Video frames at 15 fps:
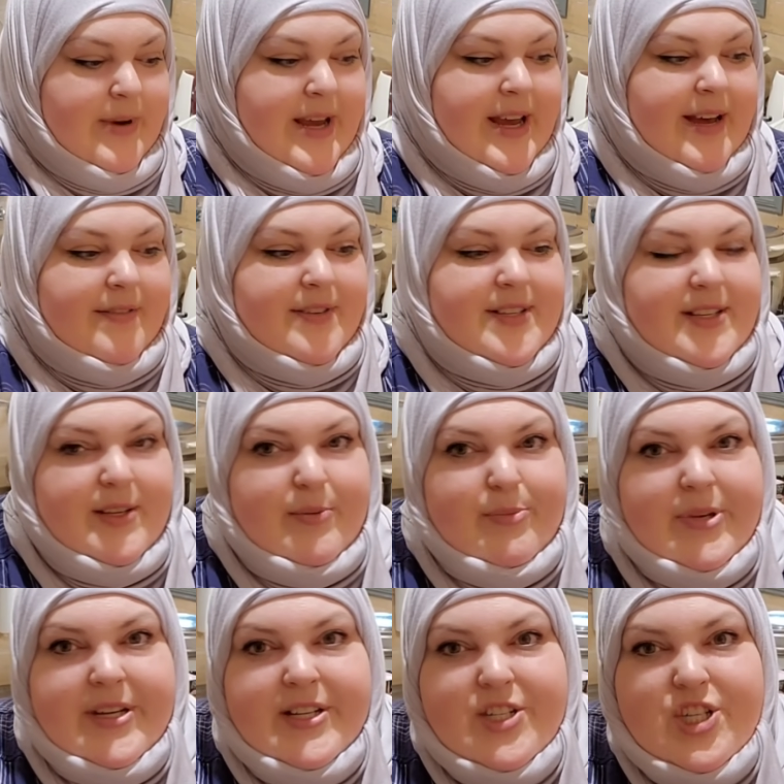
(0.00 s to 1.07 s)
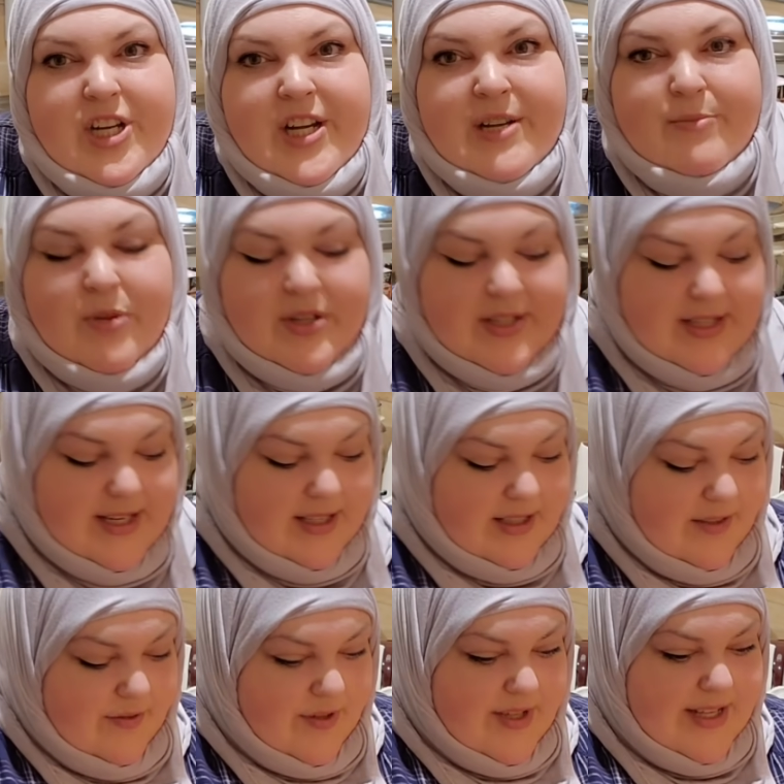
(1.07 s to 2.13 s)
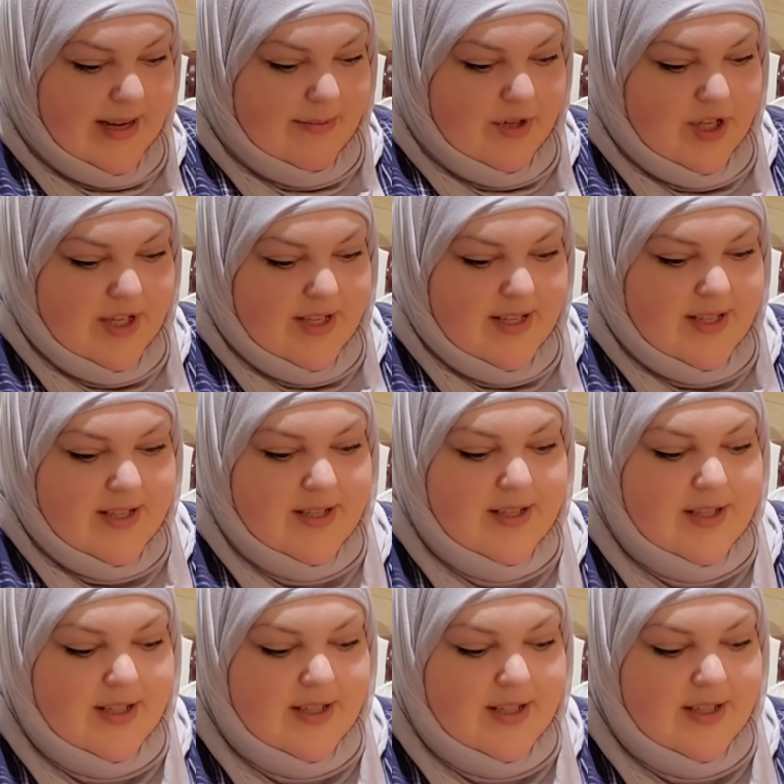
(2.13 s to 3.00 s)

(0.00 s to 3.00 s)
We have some chicken mortadella for sandwiches.